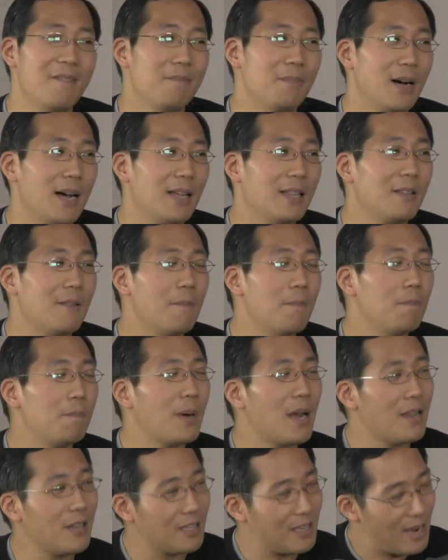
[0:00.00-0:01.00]
But
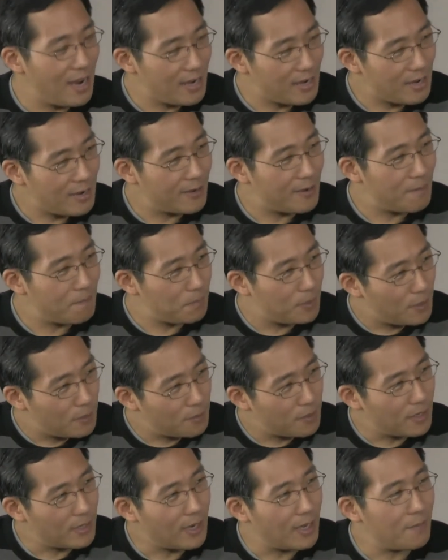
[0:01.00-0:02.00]
by taking
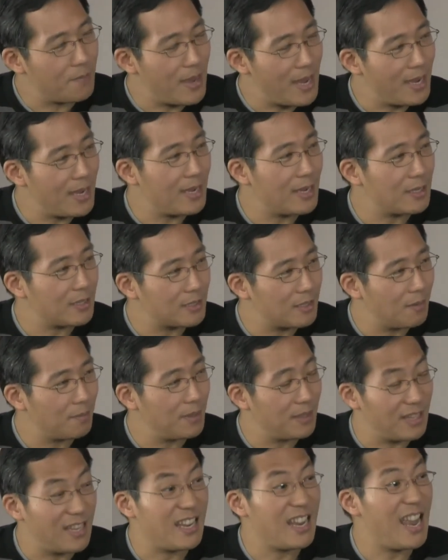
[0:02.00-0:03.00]
computing and making it
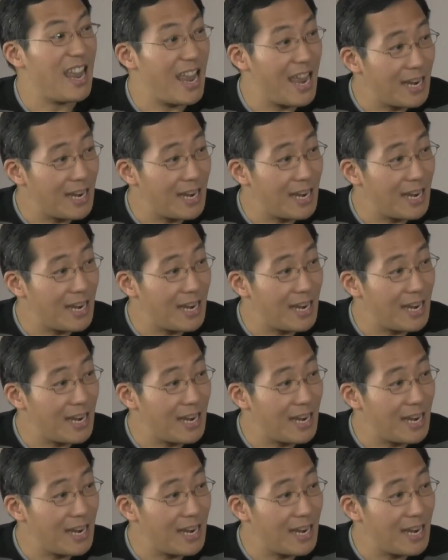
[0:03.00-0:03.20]
something that